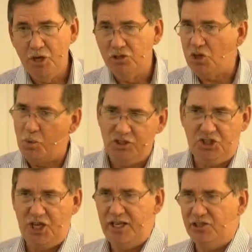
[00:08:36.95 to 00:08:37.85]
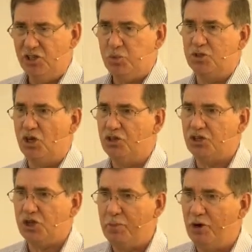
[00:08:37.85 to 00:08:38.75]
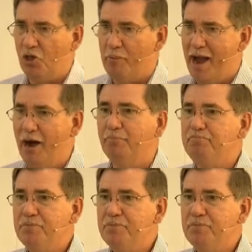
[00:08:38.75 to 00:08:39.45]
So when Jesus was on the Sermon on the Mount